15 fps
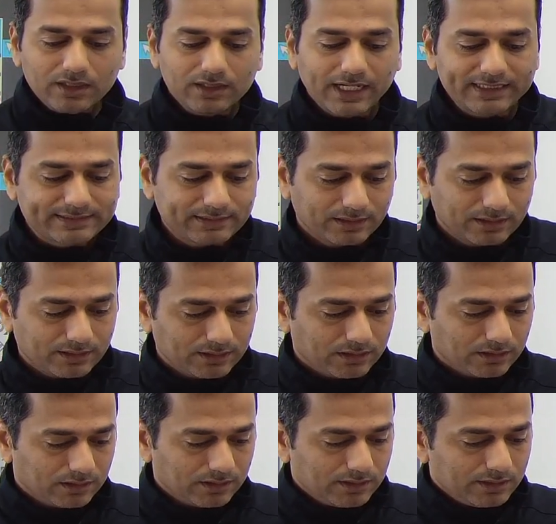Let's
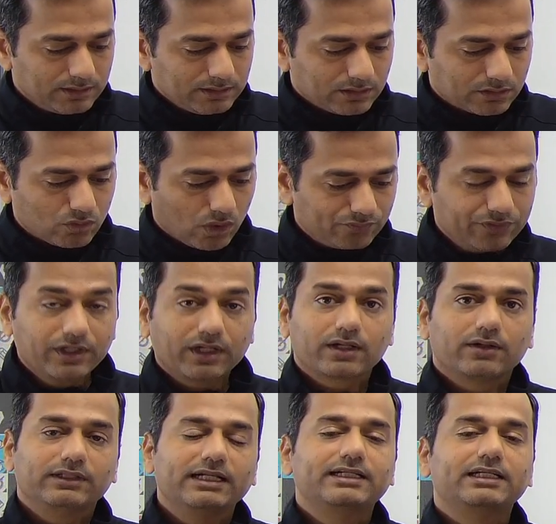
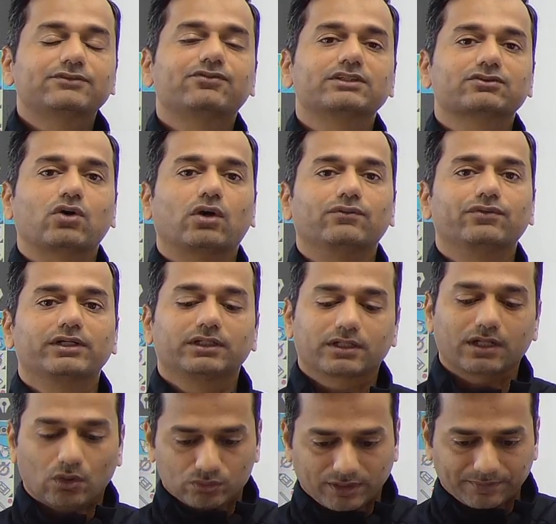configure. Let's first configure
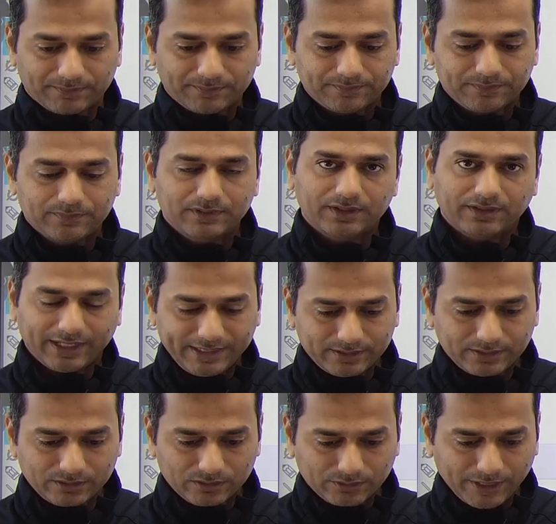the router. All right.
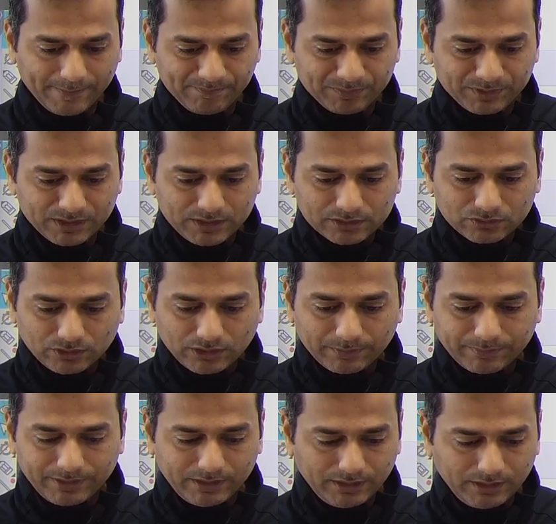Okay. So
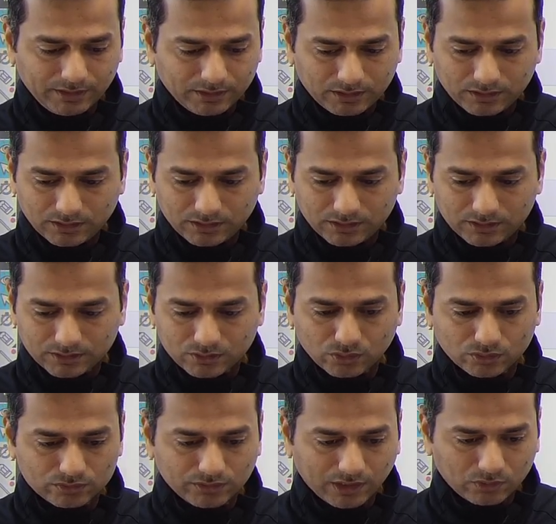let me go
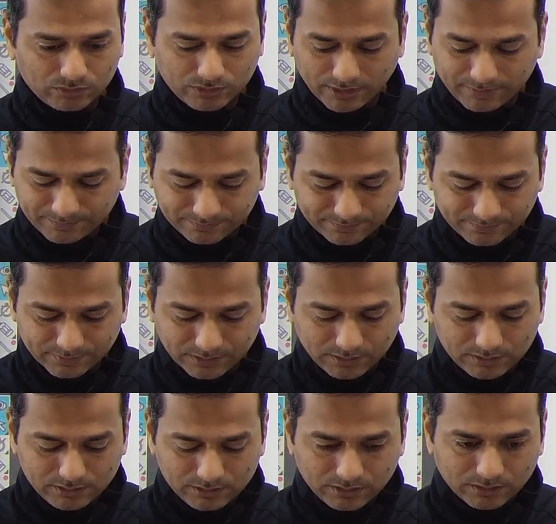to the router
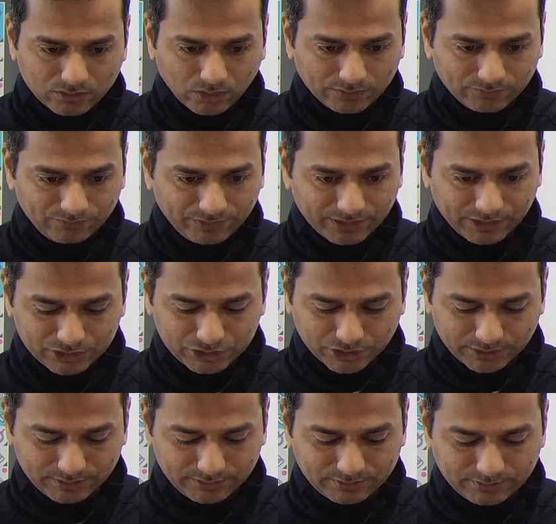
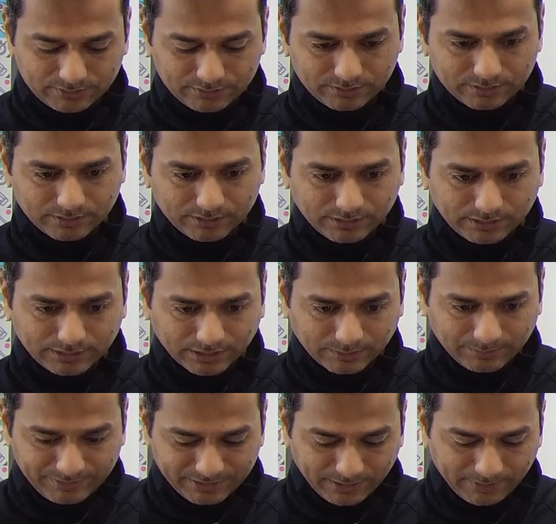configuration
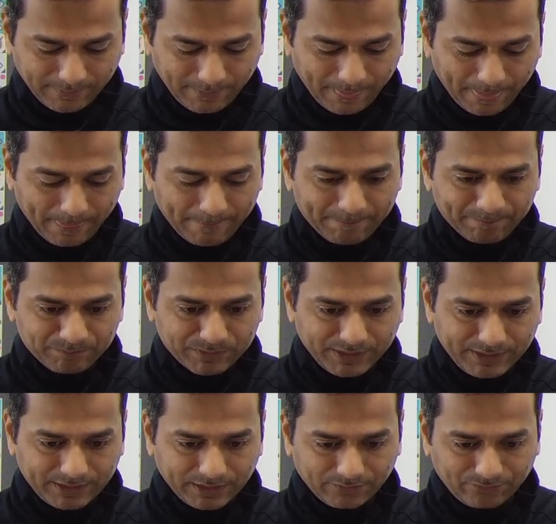terminal
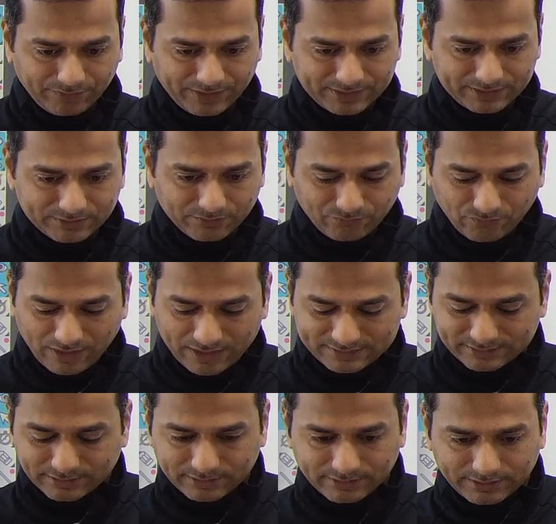interface
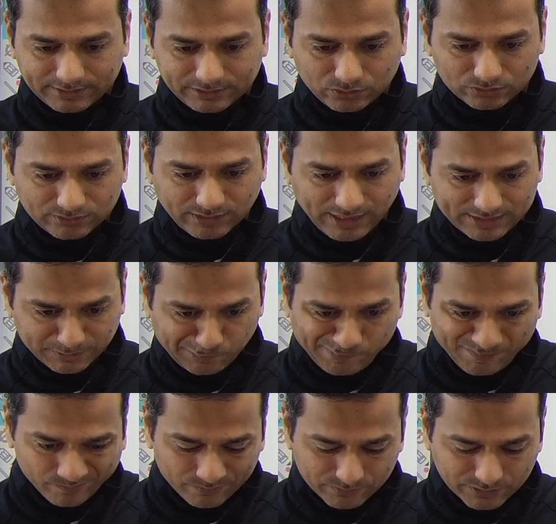fast Ethernet
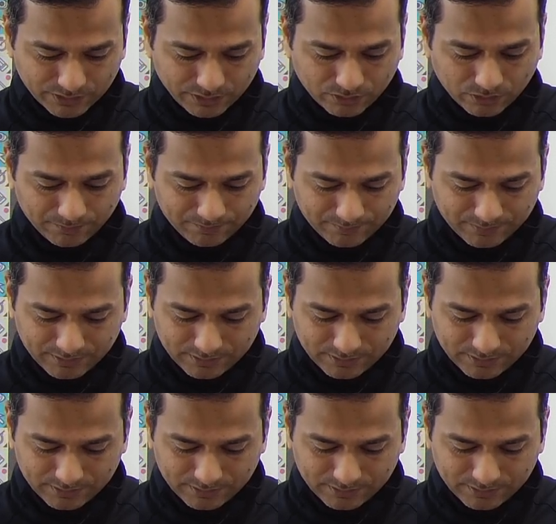0/0.